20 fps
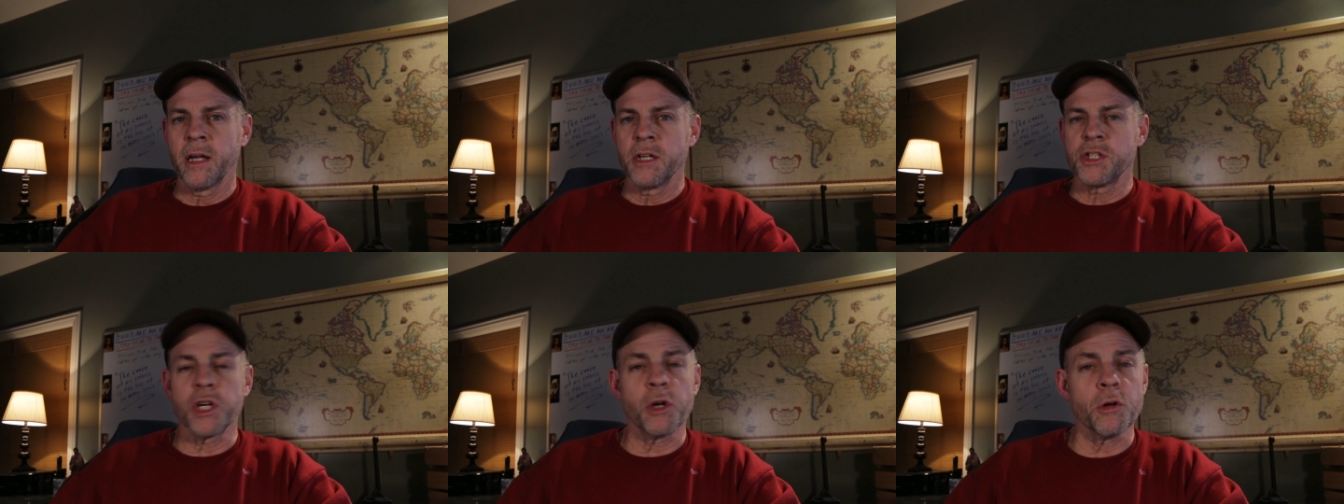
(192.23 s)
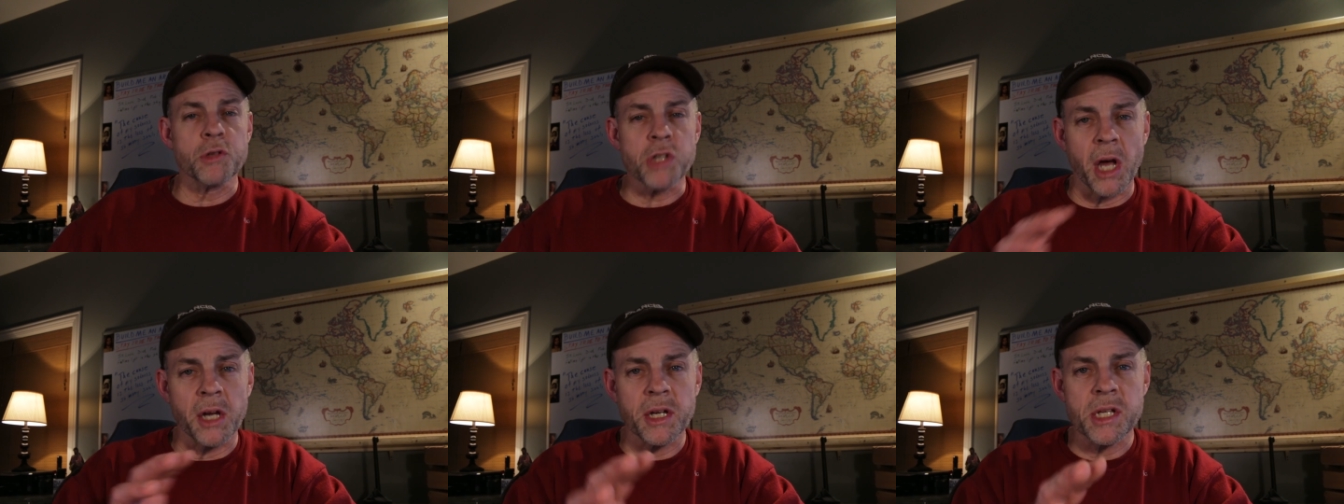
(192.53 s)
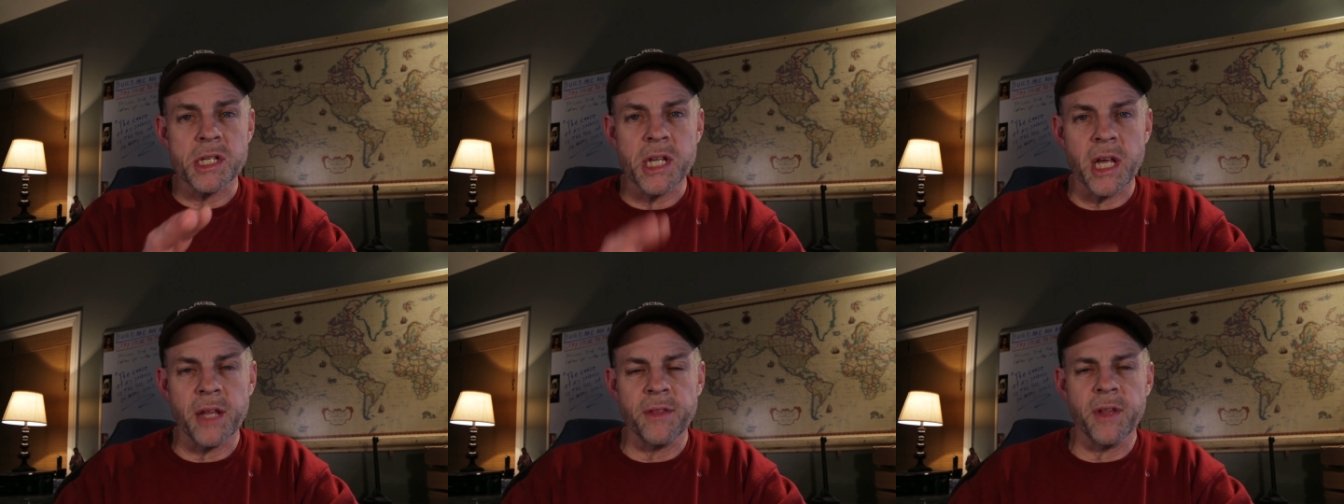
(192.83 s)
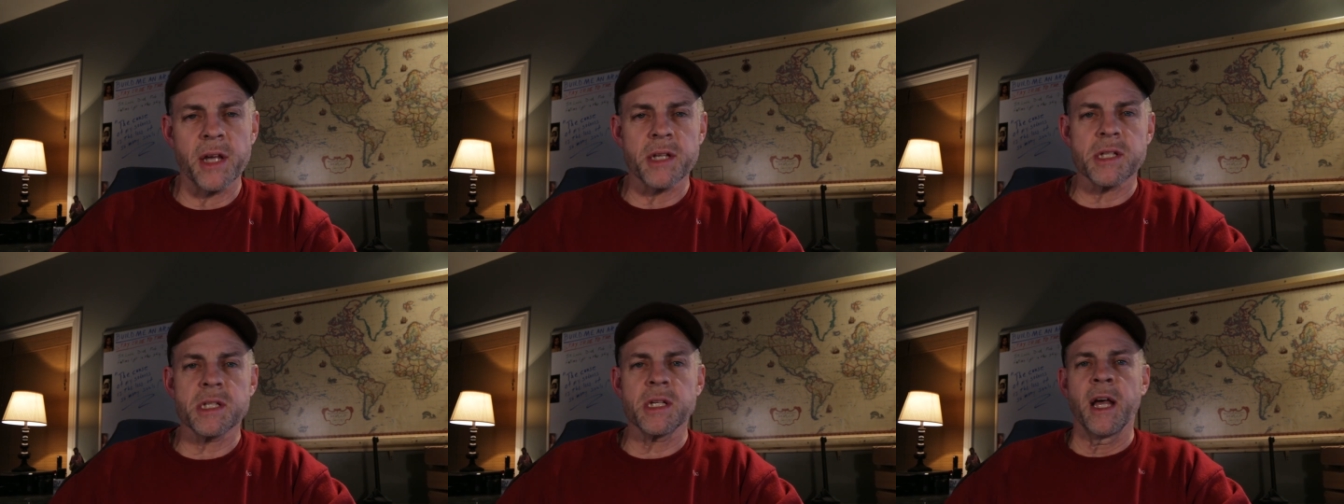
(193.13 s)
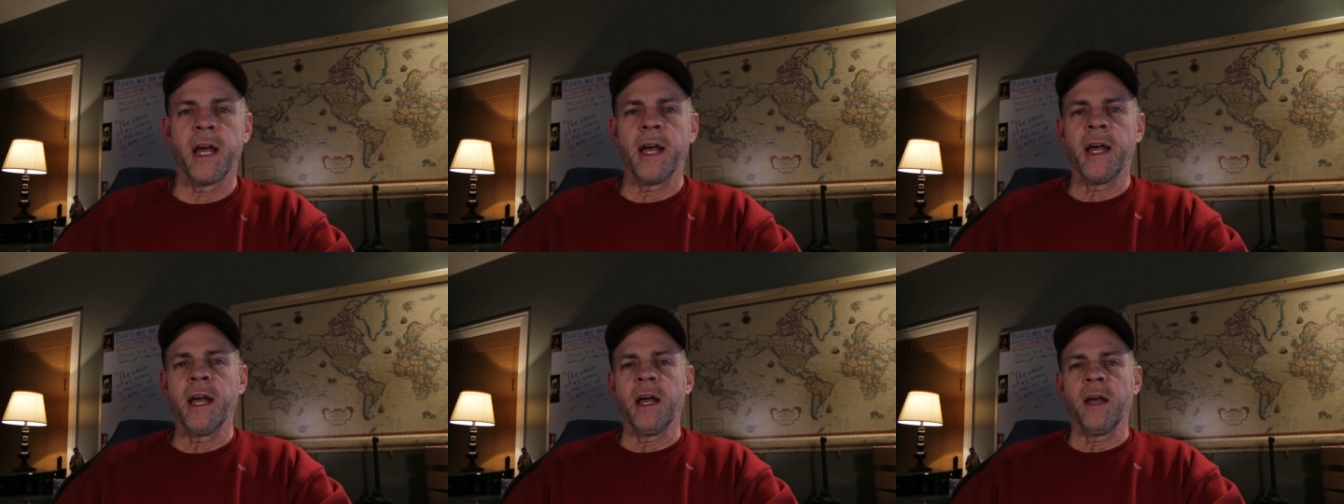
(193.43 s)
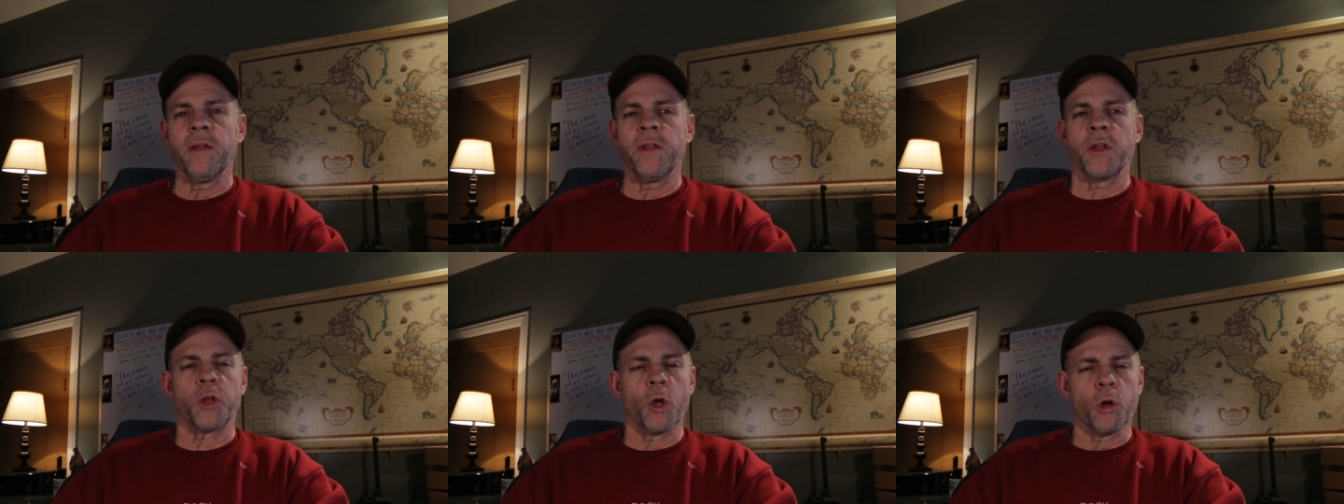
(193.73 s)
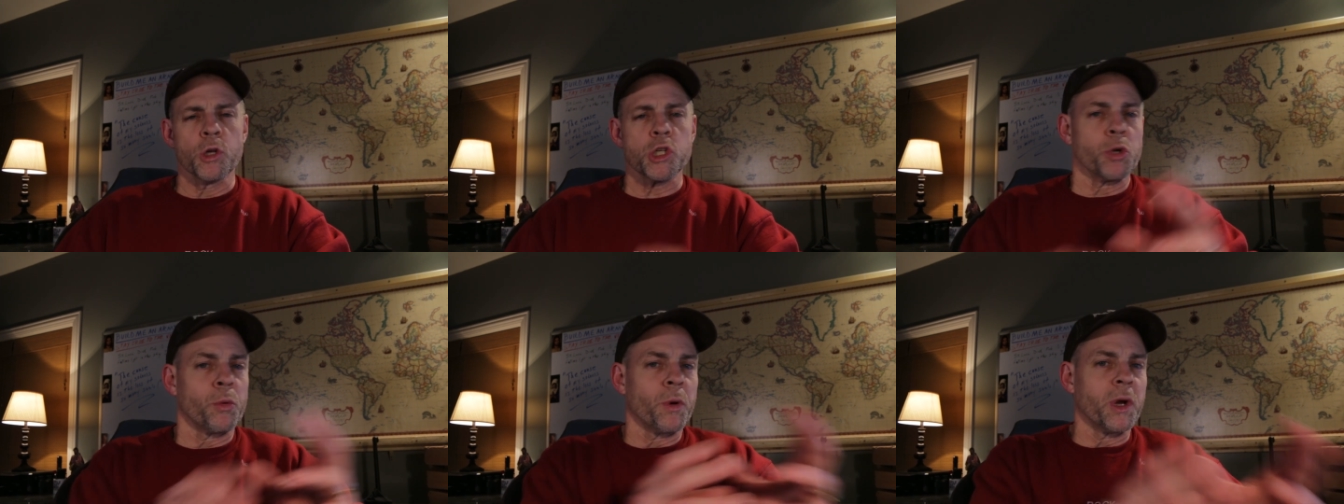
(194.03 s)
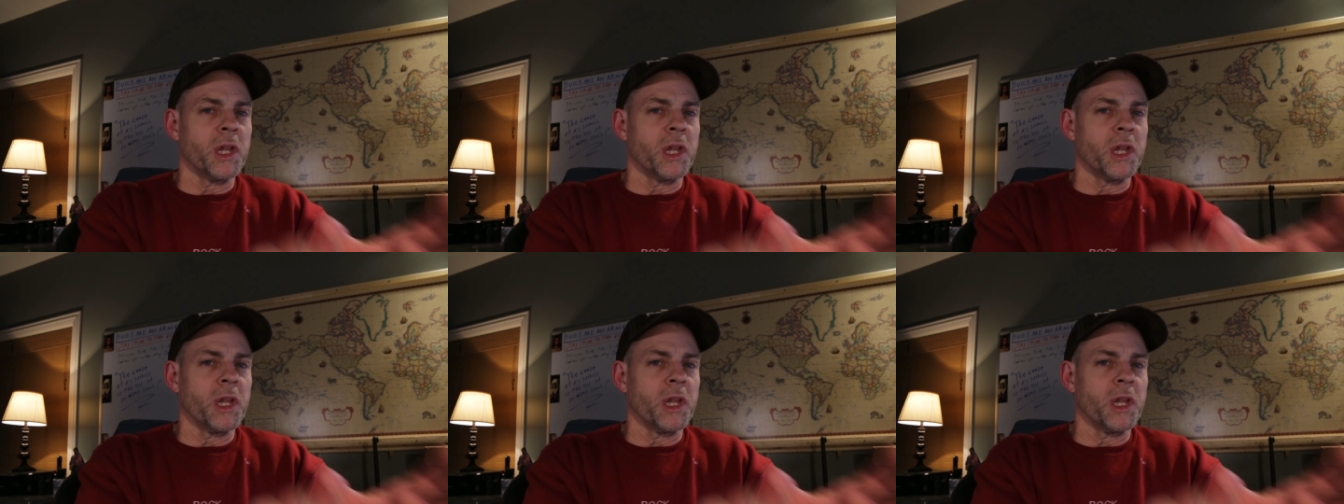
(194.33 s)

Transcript: She goes on to say this, that those who